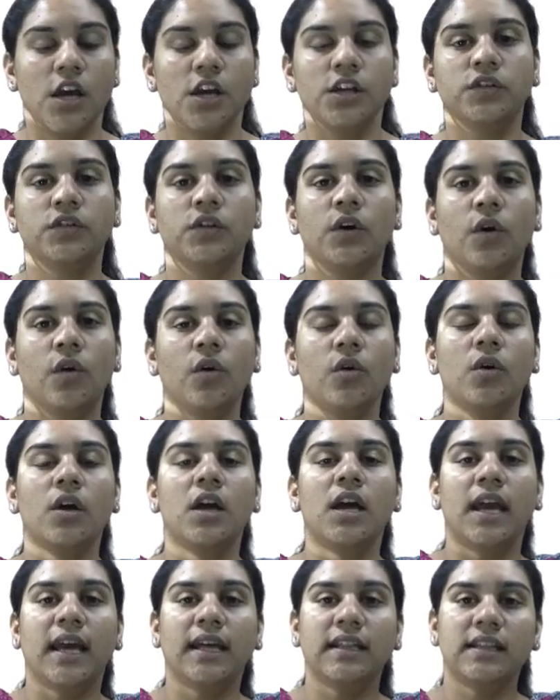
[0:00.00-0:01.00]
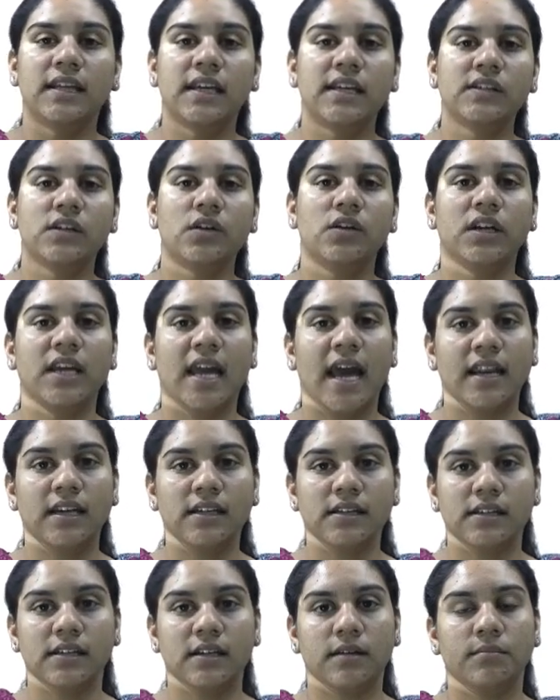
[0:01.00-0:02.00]
So in these
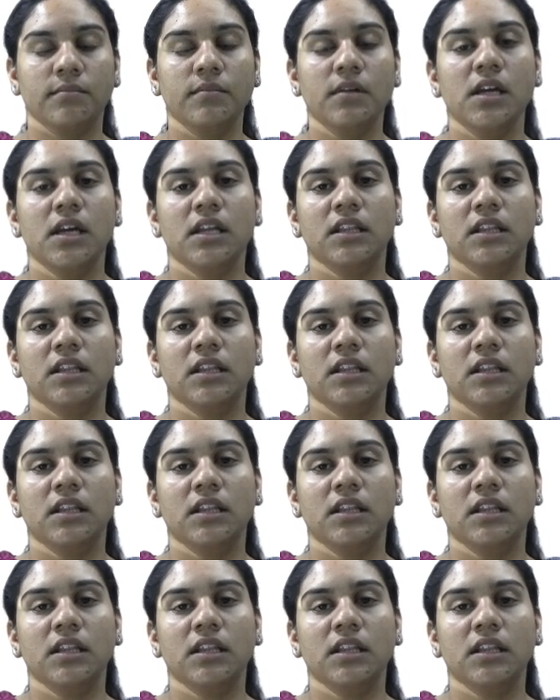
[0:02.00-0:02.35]
organisms,